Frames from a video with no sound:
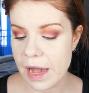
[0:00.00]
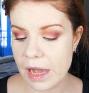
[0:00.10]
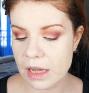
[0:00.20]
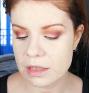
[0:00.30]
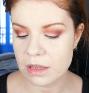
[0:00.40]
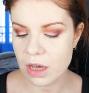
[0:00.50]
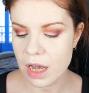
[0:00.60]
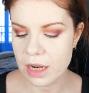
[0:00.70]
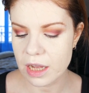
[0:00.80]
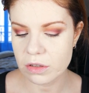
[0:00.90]
And the
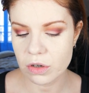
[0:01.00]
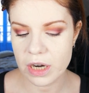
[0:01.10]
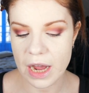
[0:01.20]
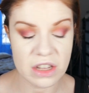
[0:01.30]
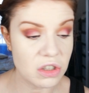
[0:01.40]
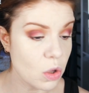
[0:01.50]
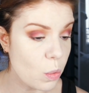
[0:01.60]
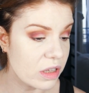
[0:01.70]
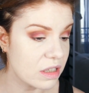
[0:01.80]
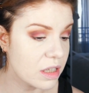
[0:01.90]
highlighter here, I don't know
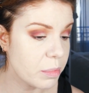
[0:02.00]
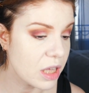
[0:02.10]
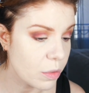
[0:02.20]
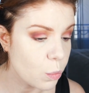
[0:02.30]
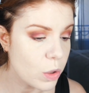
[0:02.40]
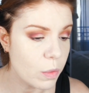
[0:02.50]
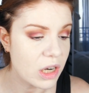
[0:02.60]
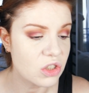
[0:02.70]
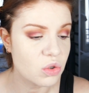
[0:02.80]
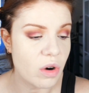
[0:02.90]
what is it, but we
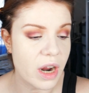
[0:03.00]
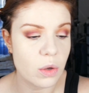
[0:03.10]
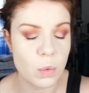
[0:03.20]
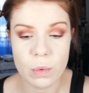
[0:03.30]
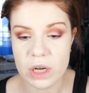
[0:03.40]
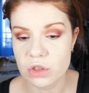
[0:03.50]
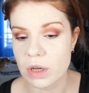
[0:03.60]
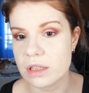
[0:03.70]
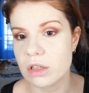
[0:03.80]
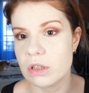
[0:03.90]
will try. We will
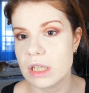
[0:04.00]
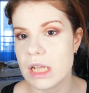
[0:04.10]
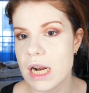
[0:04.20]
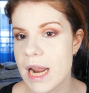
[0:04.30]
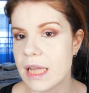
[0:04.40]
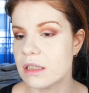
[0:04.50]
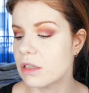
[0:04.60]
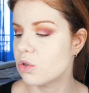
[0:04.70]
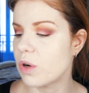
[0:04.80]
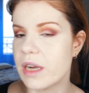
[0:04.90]
try.
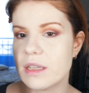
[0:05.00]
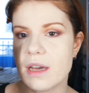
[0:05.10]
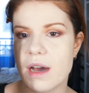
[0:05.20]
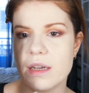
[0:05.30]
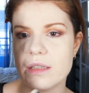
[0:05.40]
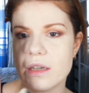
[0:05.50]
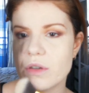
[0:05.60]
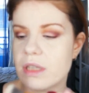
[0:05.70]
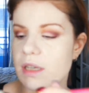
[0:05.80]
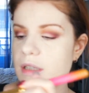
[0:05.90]
Let's try it, guys.
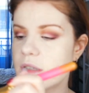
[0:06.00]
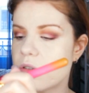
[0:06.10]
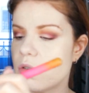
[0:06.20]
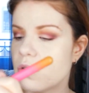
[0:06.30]
Here it is.